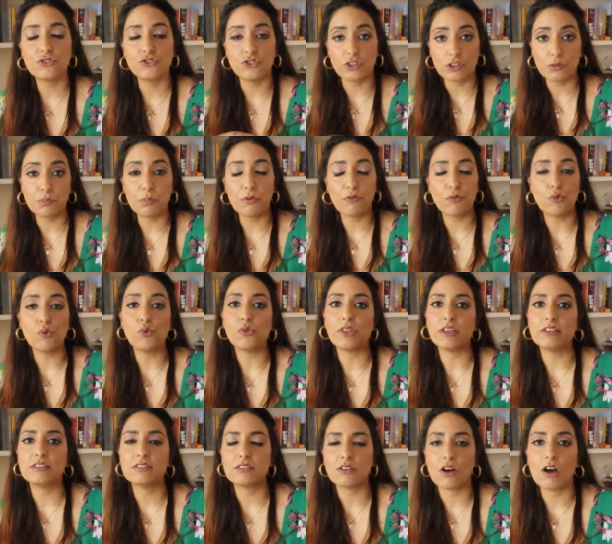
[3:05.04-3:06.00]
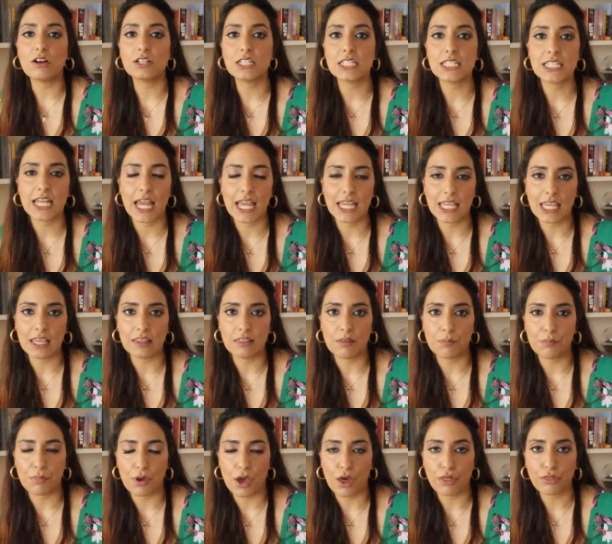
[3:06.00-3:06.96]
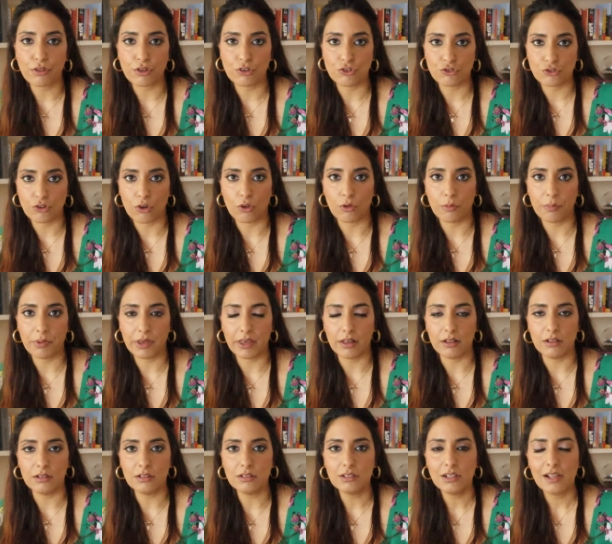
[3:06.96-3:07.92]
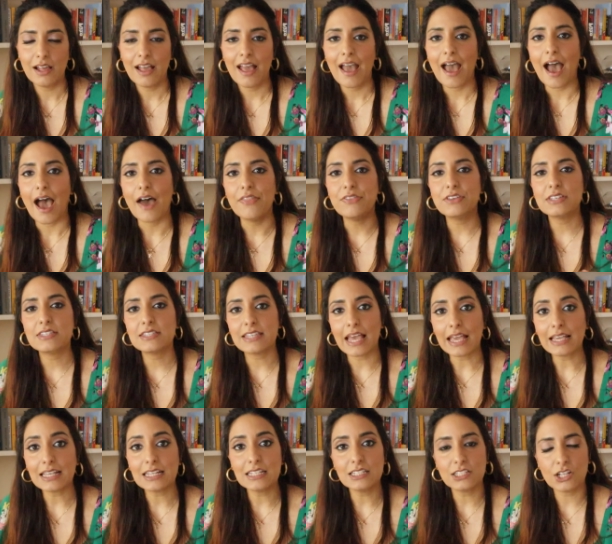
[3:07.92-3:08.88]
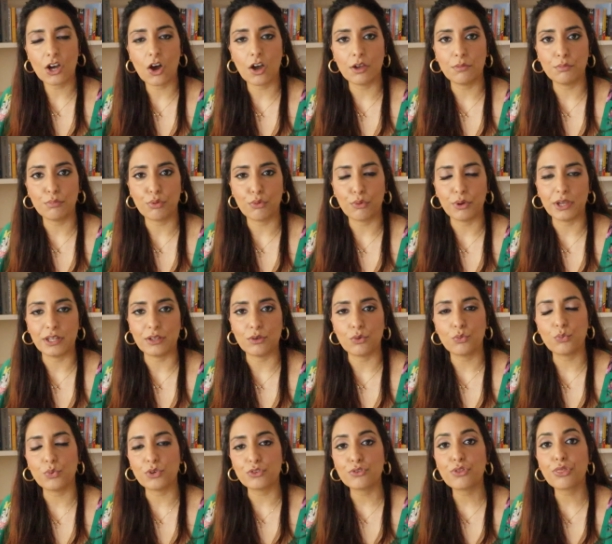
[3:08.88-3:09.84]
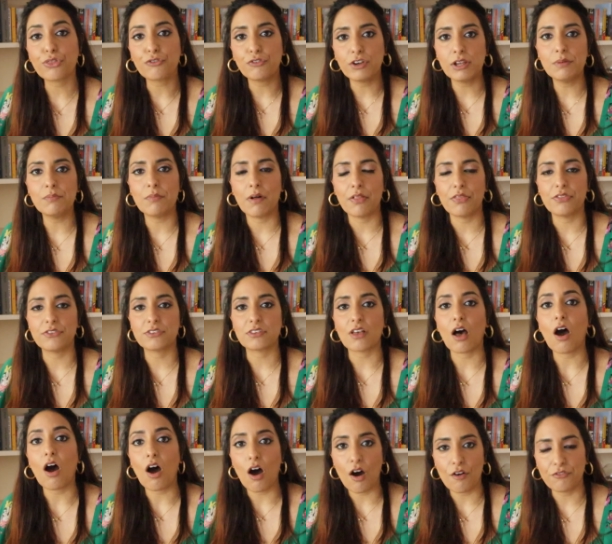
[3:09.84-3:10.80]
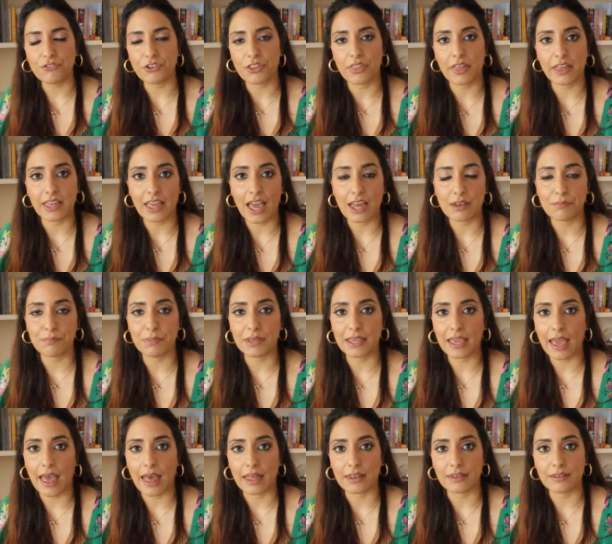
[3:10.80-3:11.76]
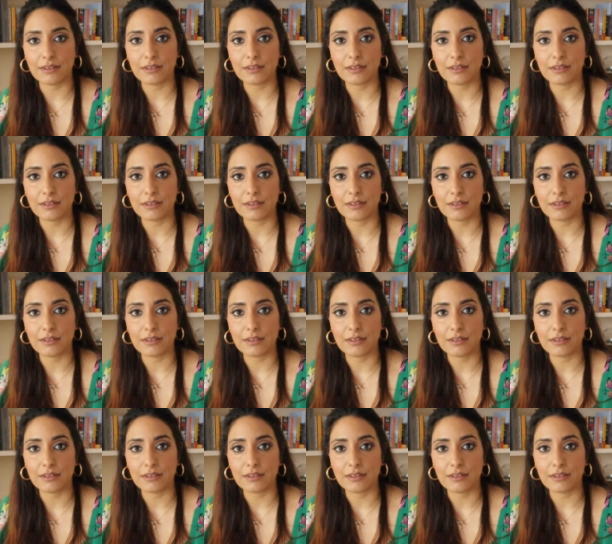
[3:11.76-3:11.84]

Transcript: just before they started taking the birth control pill, and the second time point was three months after they had began.